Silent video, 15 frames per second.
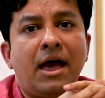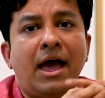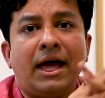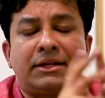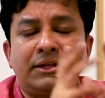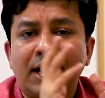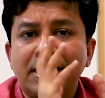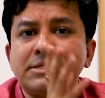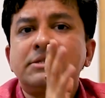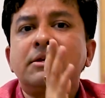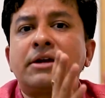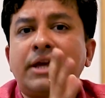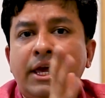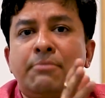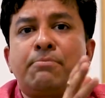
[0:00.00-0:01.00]
And that's
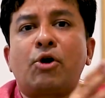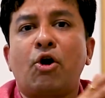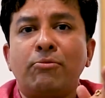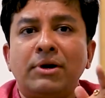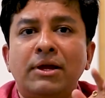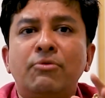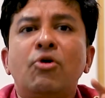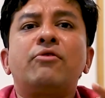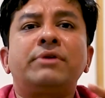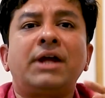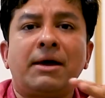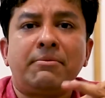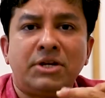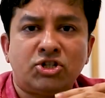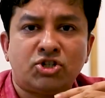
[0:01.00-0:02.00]
the key problem of
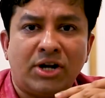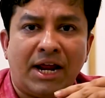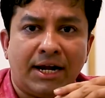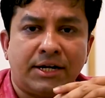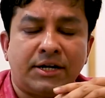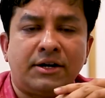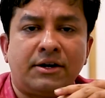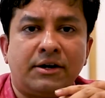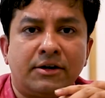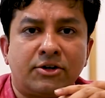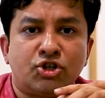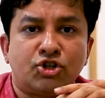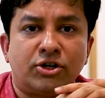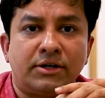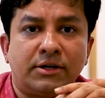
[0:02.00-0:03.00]
dimensionality
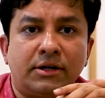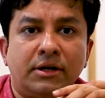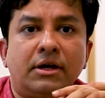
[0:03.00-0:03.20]
reduction.